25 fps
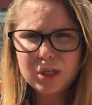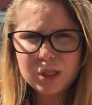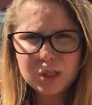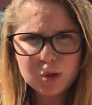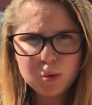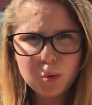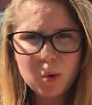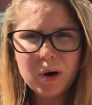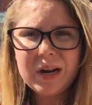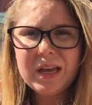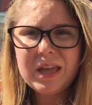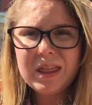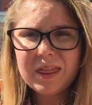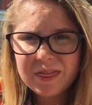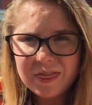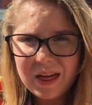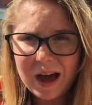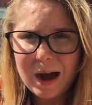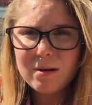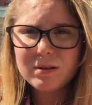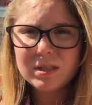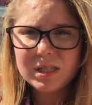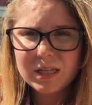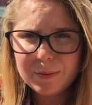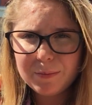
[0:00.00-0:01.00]

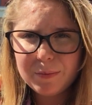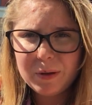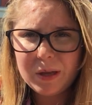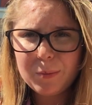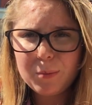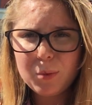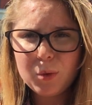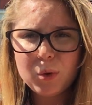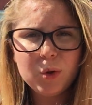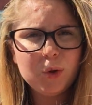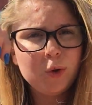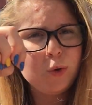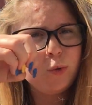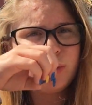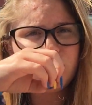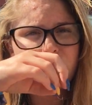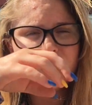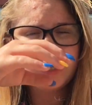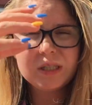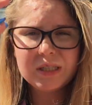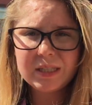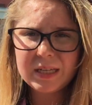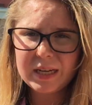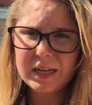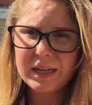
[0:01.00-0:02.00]
20,000 people who
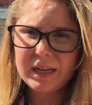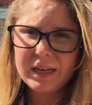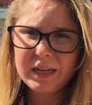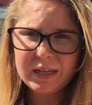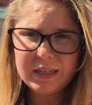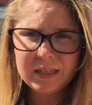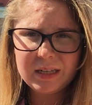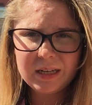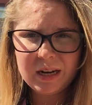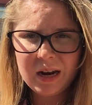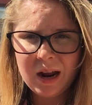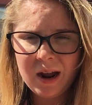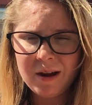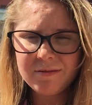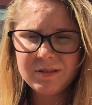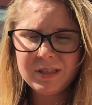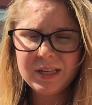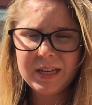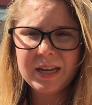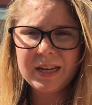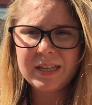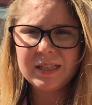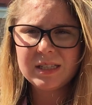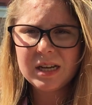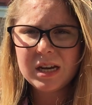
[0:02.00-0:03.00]
weren't ticketed, didn't have
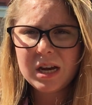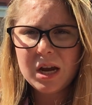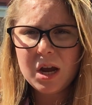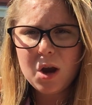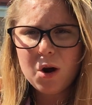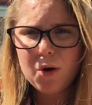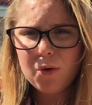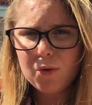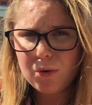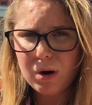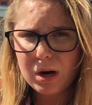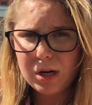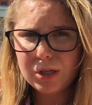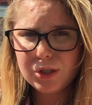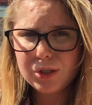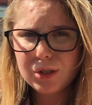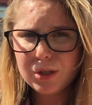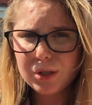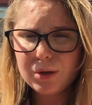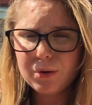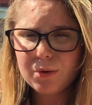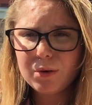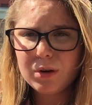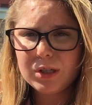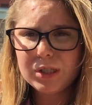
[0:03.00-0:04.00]
tickets, rushed
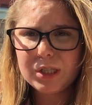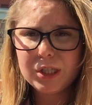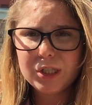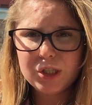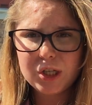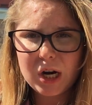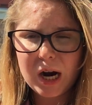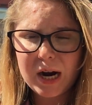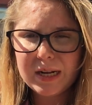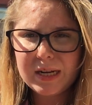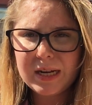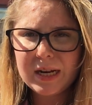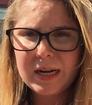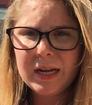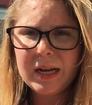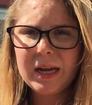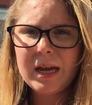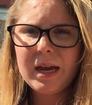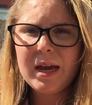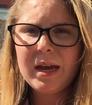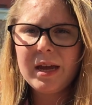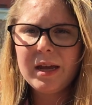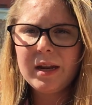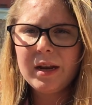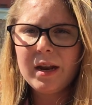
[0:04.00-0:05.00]
the doors and tried getting
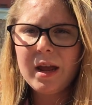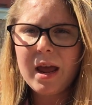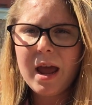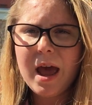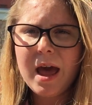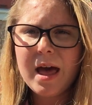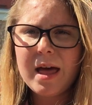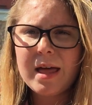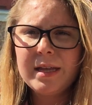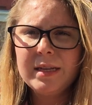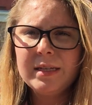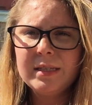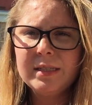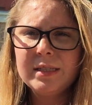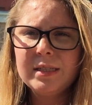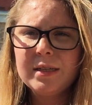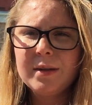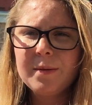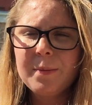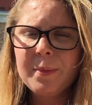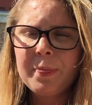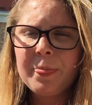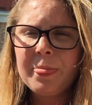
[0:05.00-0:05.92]
in, and